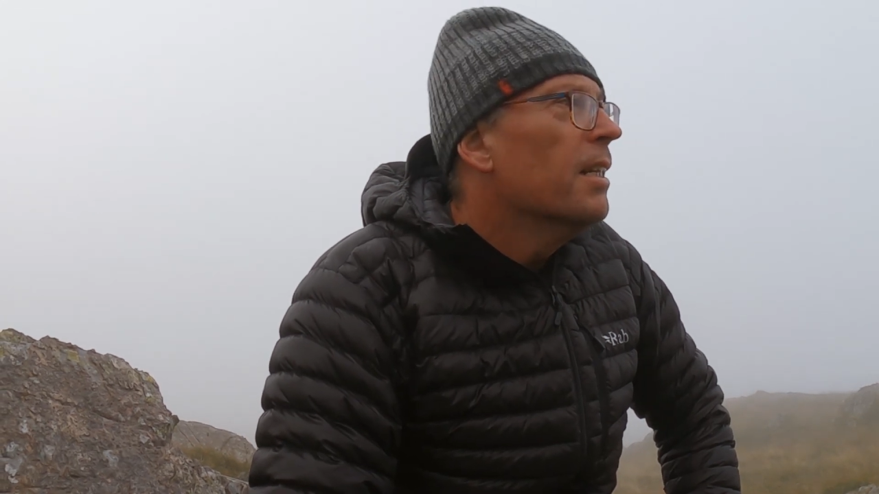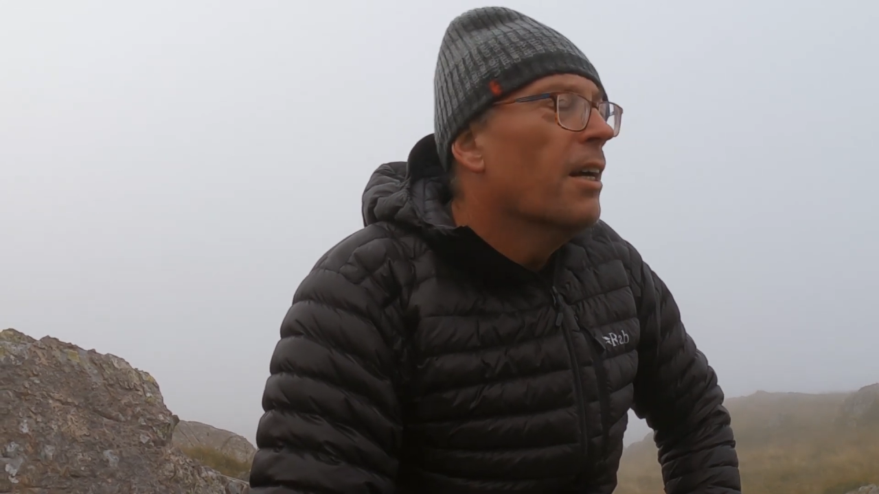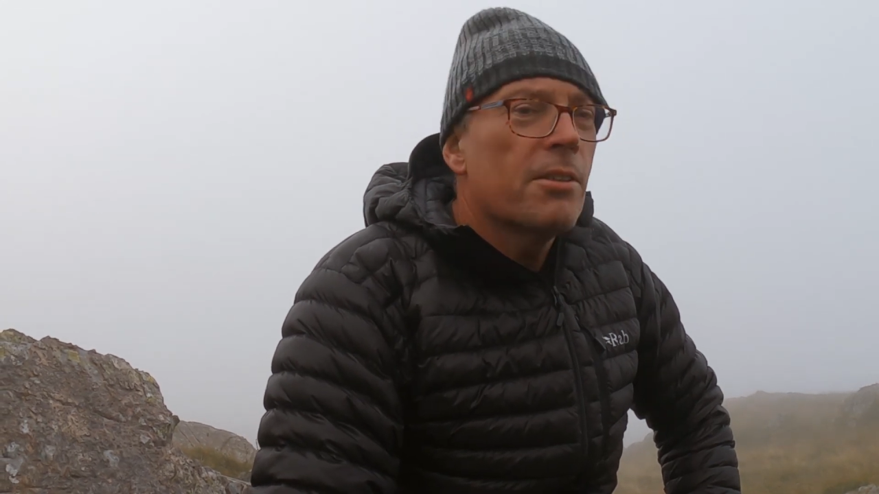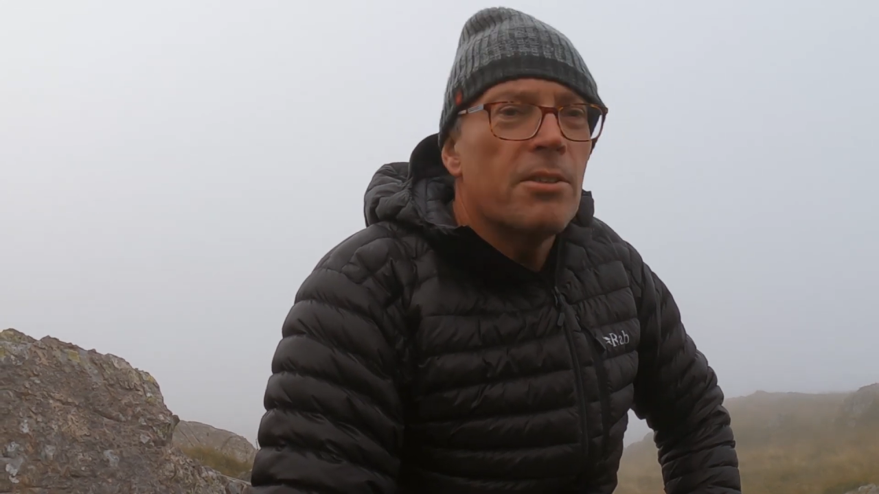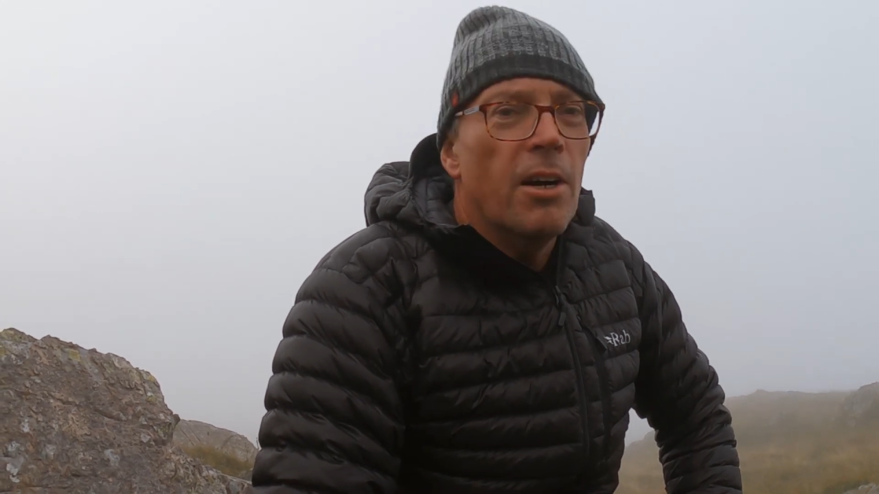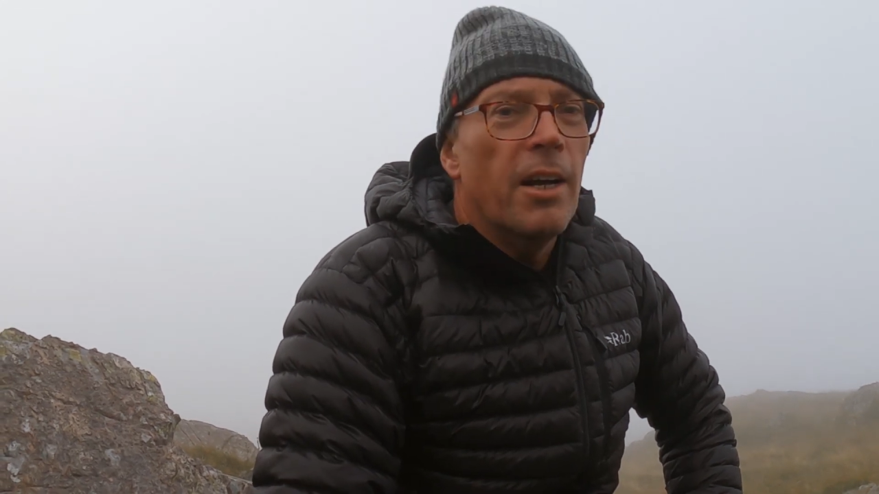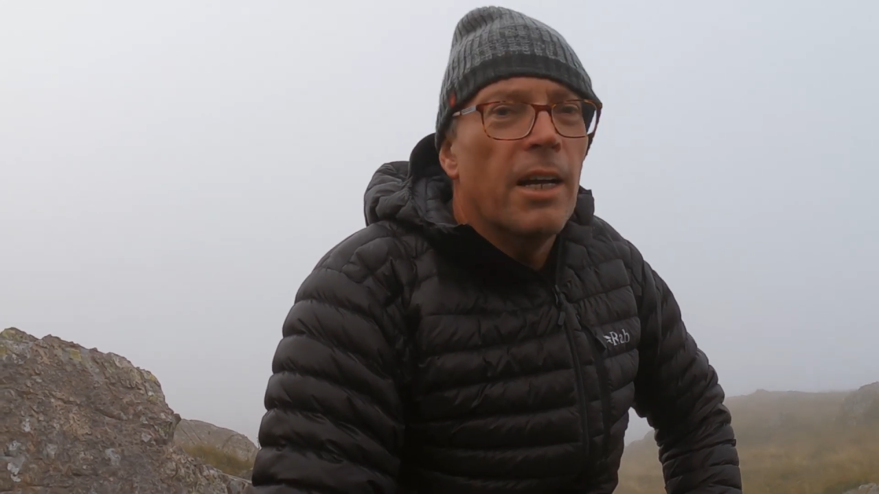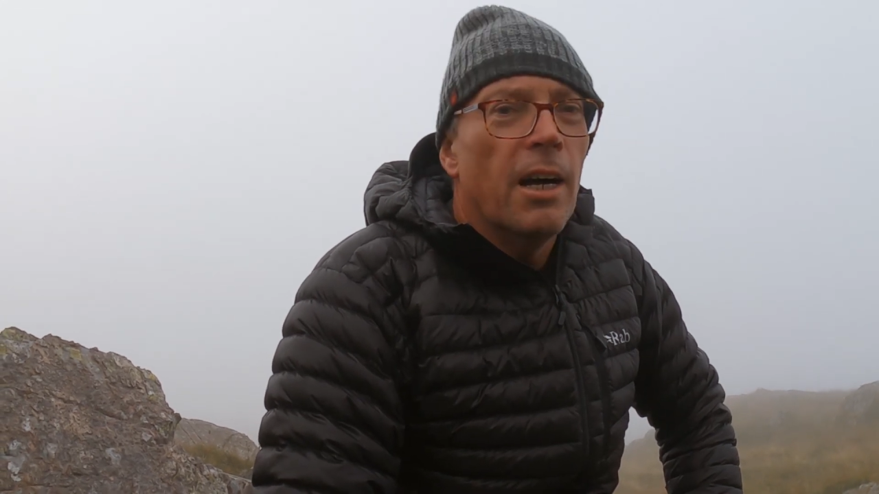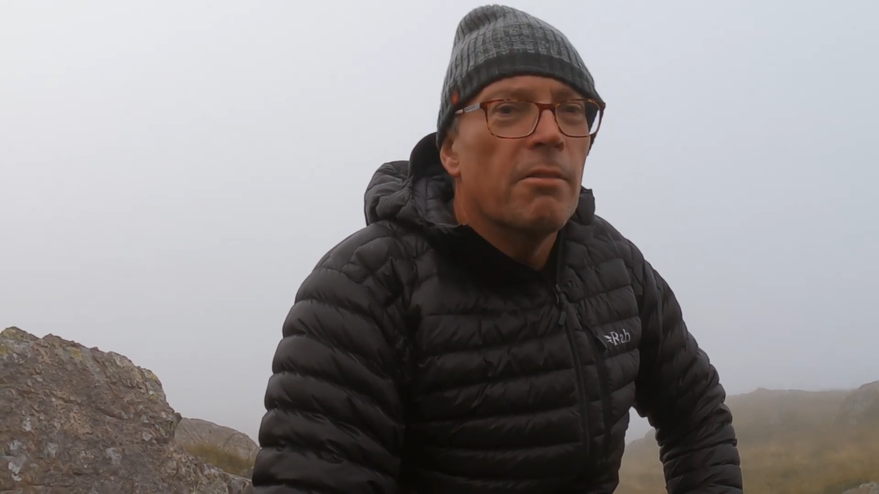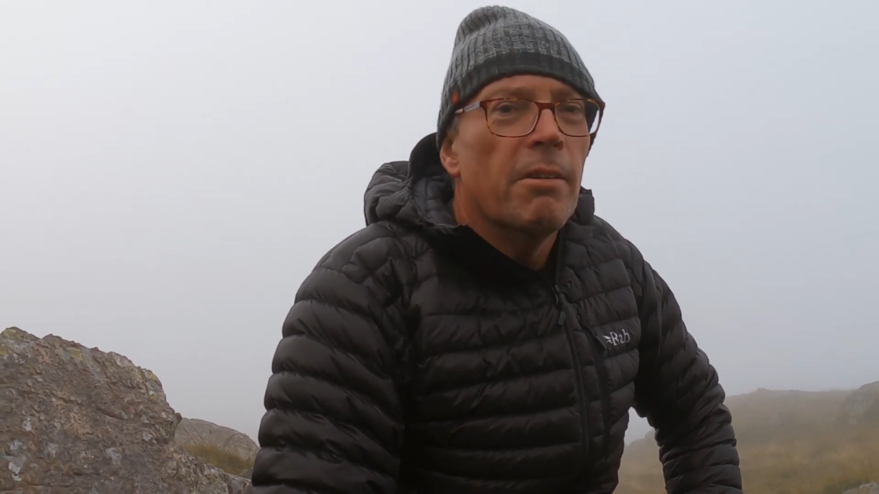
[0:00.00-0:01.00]
last
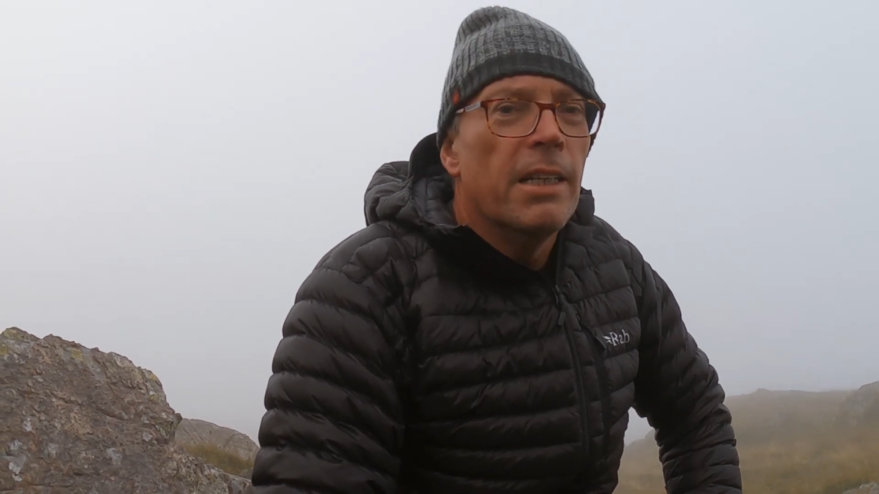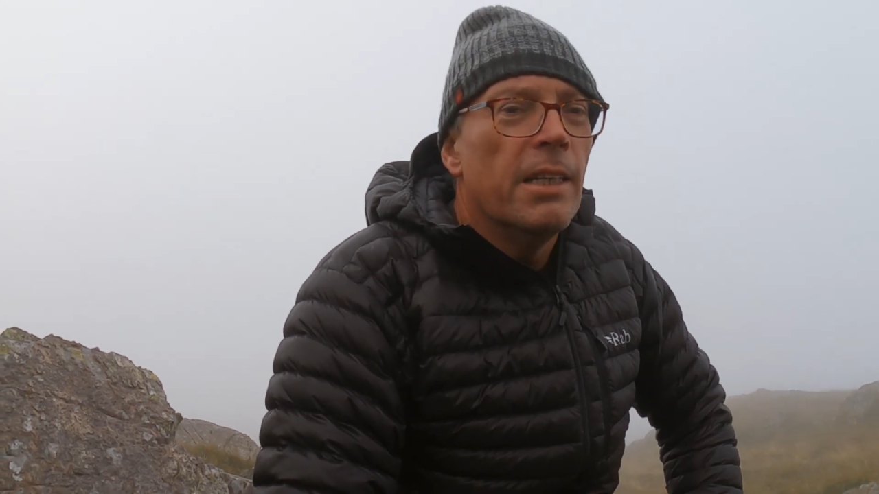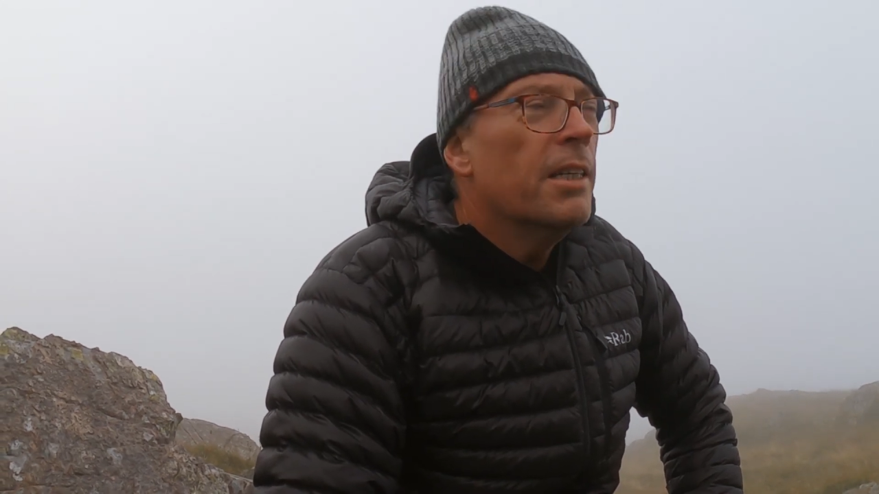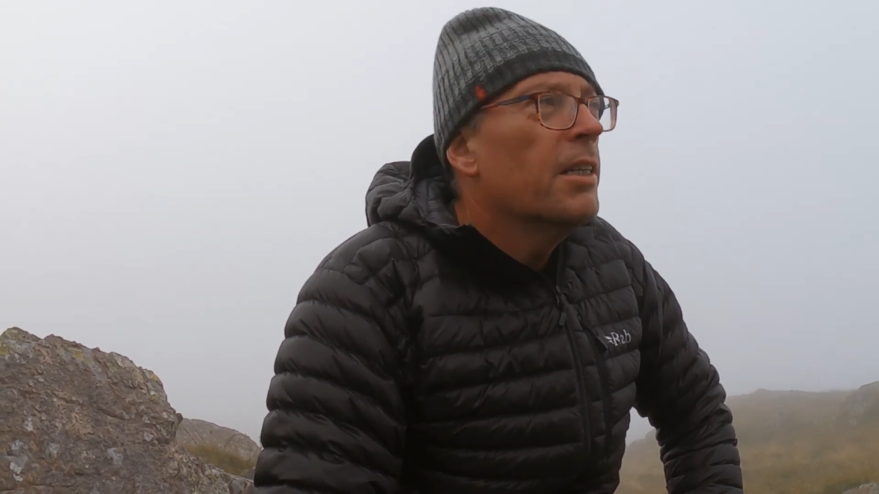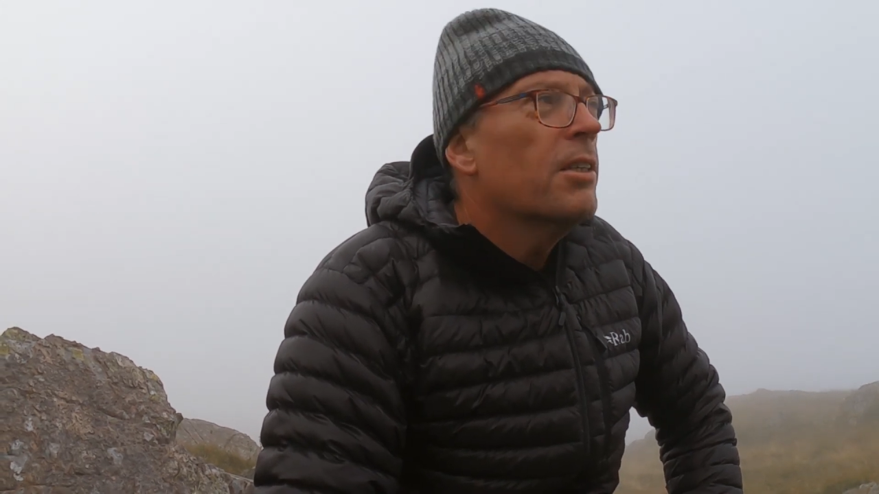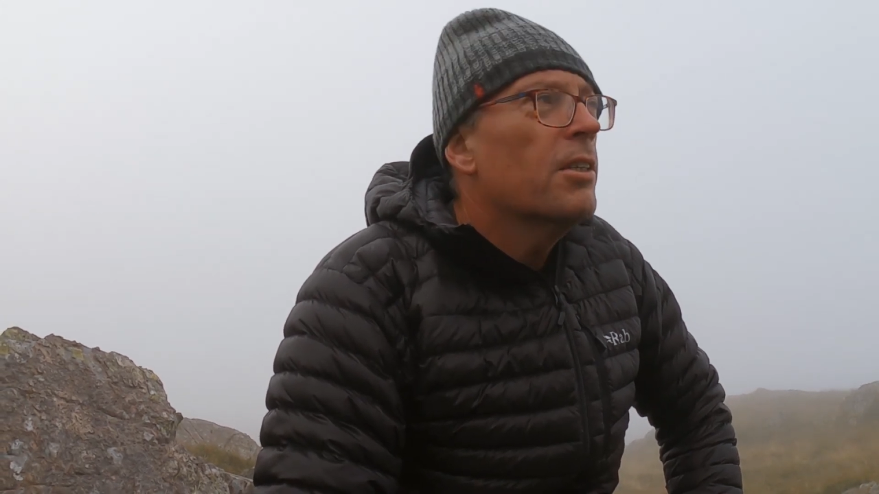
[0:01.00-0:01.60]
night I really